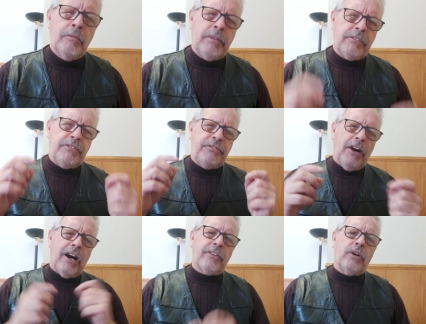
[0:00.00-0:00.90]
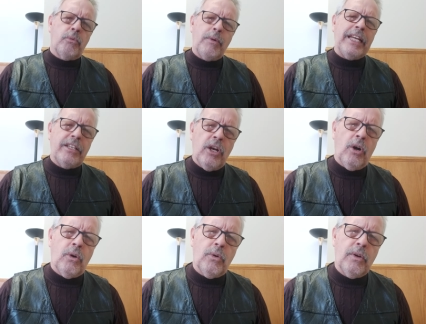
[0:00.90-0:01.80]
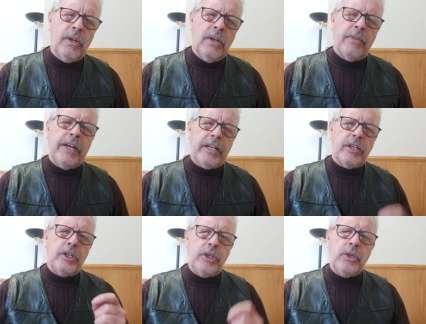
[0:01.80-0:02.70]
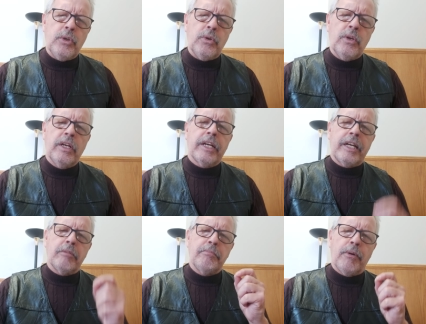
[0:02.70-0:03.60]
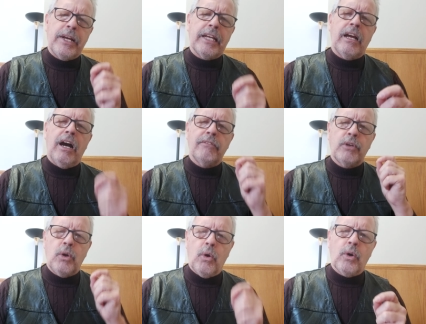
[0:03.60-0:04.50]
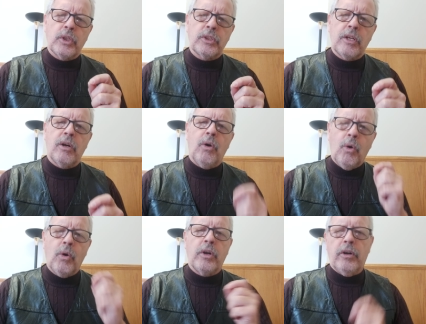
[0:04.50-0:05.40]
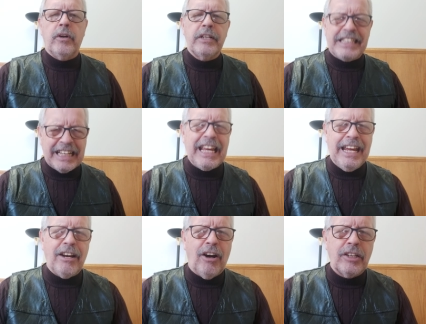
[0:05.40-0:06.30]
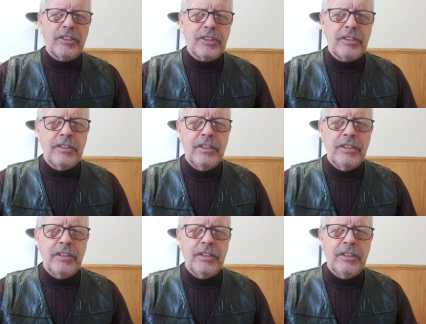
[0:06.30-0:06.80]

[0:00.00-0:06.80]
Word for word: But Father, we know that you can bring, of course, order to chaos.